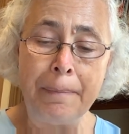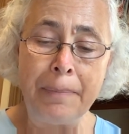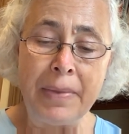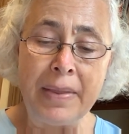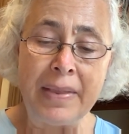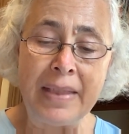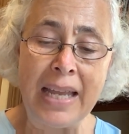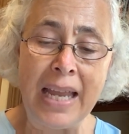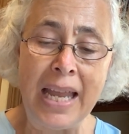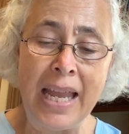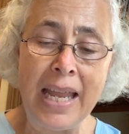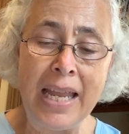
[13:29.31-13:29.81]

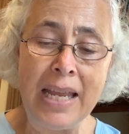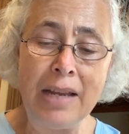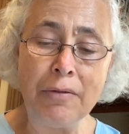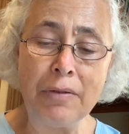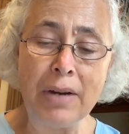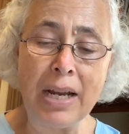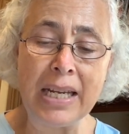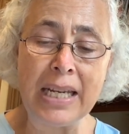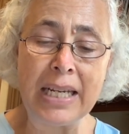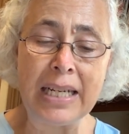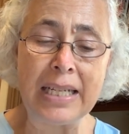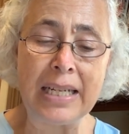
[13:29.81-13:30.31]
They
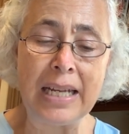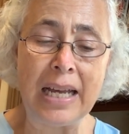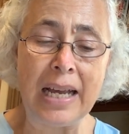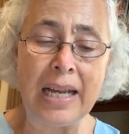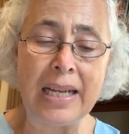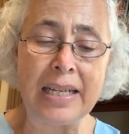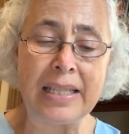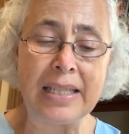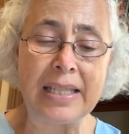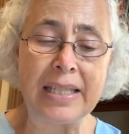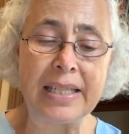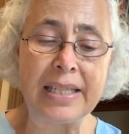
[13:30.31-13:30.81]

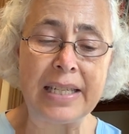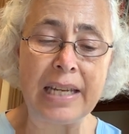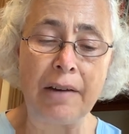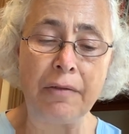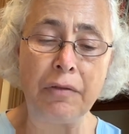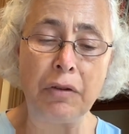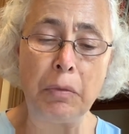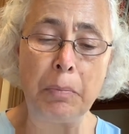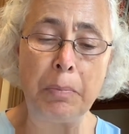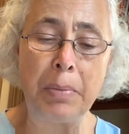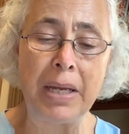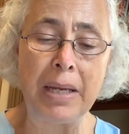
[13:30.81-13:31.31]
recognized
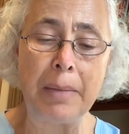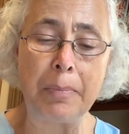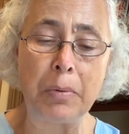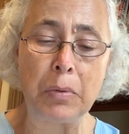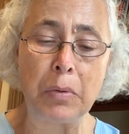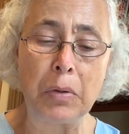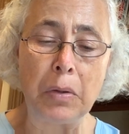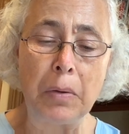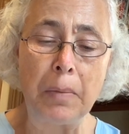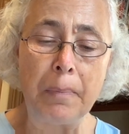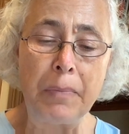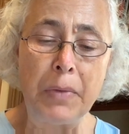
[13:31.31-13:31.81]
several
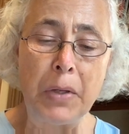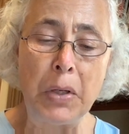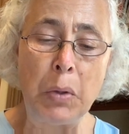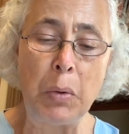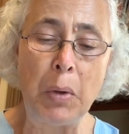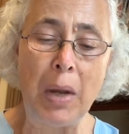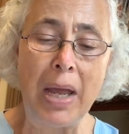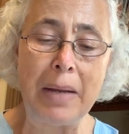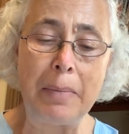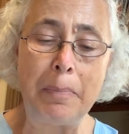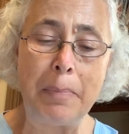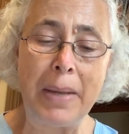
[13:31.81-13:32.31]
people who
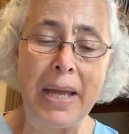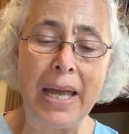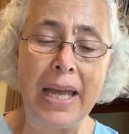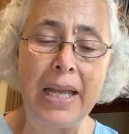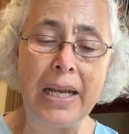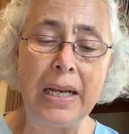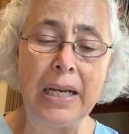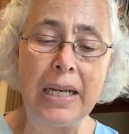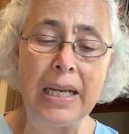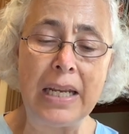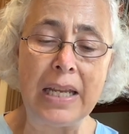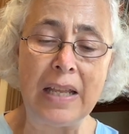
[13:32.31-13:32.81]
had
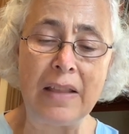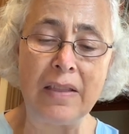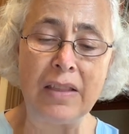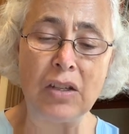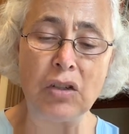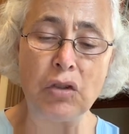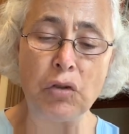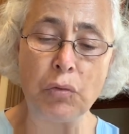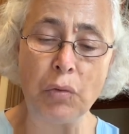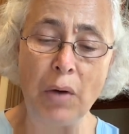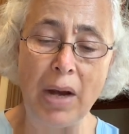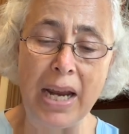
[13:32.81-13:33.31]
been in the
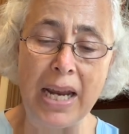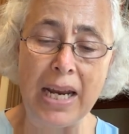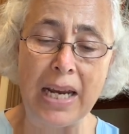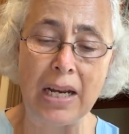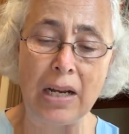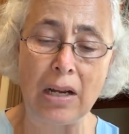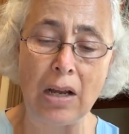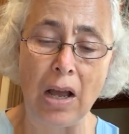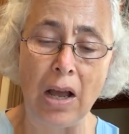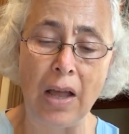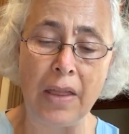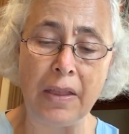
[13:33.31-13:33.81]

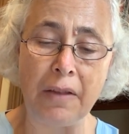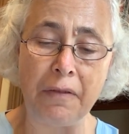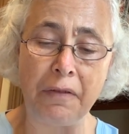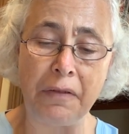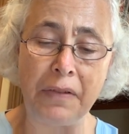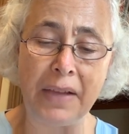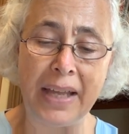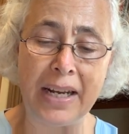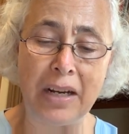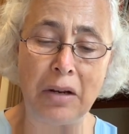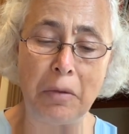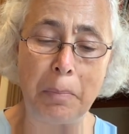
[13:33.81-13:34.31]
train on the
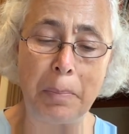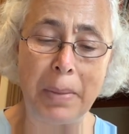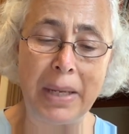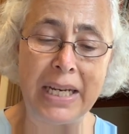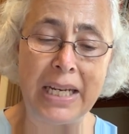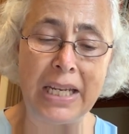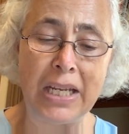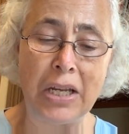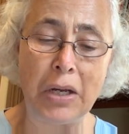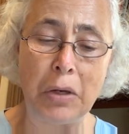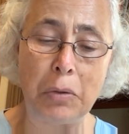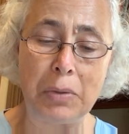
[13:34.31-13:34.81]
flannel
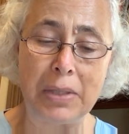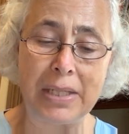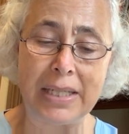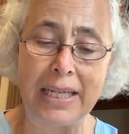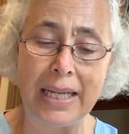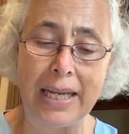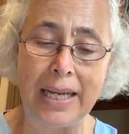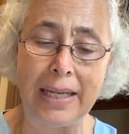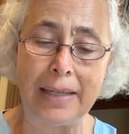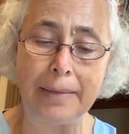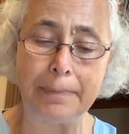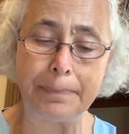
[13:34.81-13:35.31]
petticoat
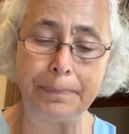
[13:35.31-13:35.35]
day.